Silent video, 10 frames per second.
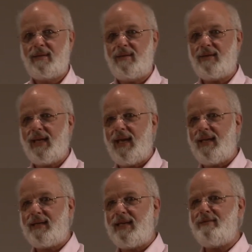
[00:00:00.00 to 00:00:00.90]

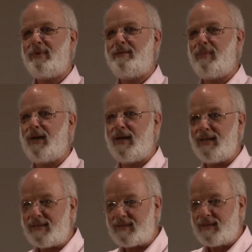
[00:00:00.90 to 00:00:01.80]
Okay? Keep in
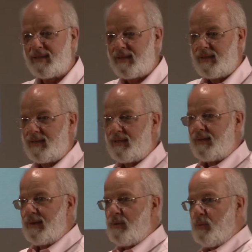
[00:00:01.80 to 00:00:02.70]
mind,
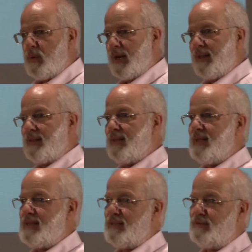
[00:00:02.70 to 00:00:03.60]
one of
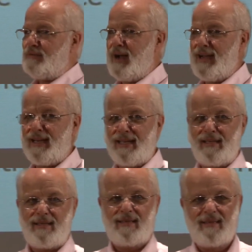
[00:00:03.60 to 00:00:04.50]
the defining